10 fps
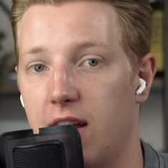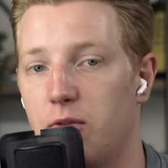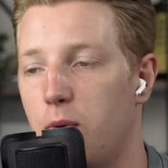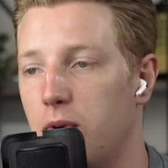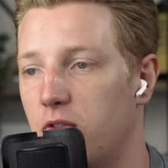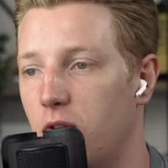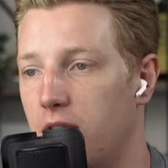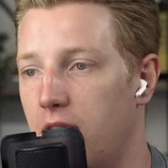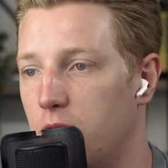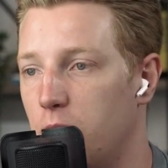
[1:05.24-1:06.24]
That's what we
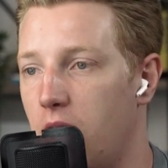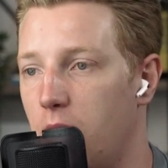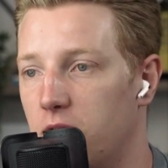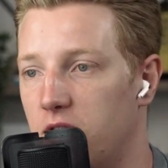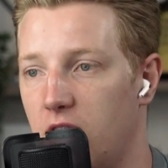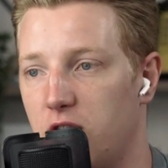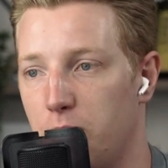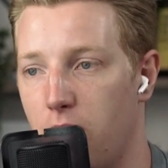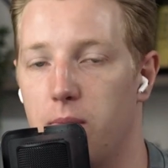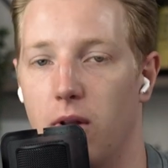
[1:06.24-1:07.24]
saw. That was why it was such a
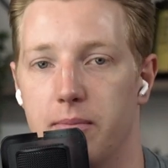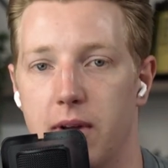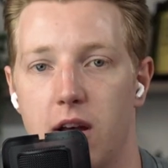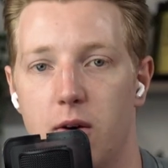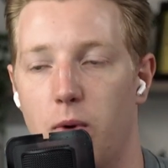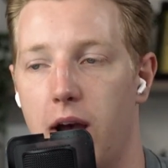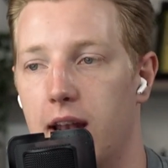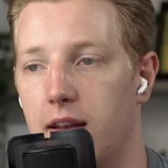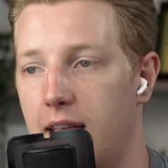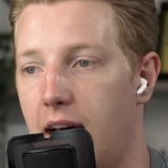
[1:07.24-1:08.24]
problem
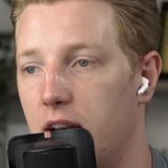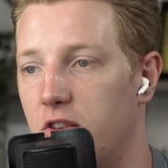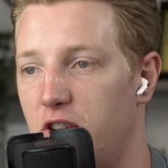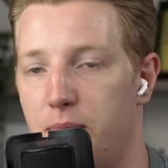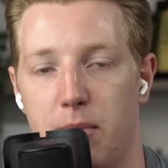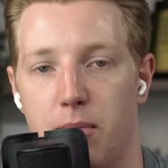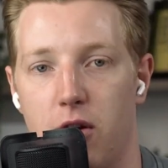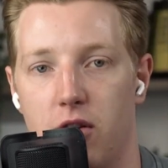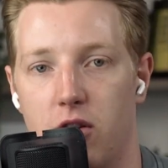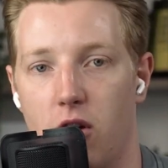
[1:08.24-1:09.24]
when that shipping
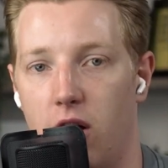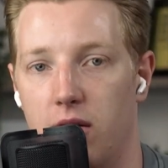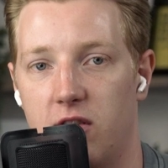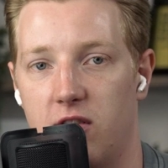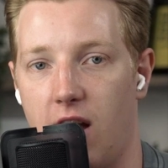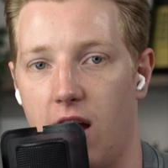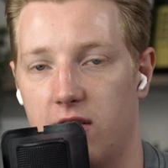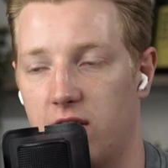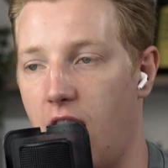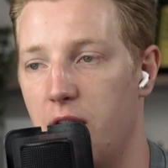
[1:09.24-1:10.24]
boat got
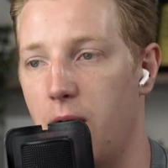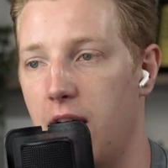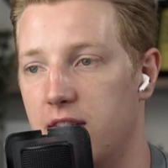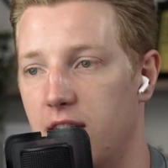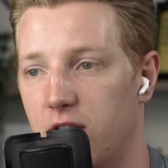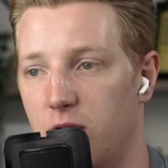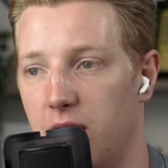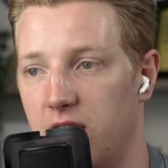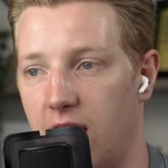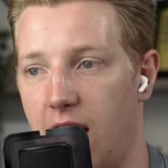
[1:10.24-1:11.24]
stuck sideways in the
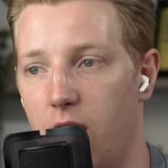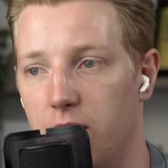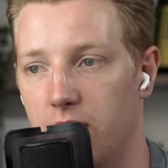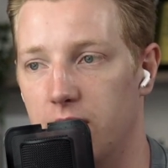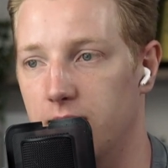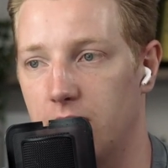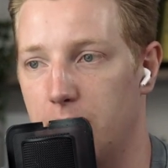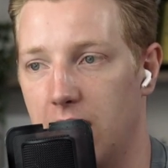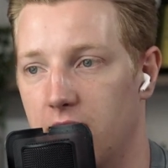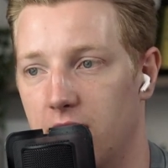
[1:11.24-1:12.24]
Suez Canal
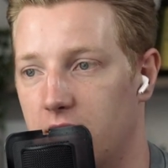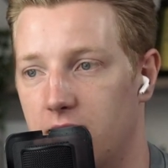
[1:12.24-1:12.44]
because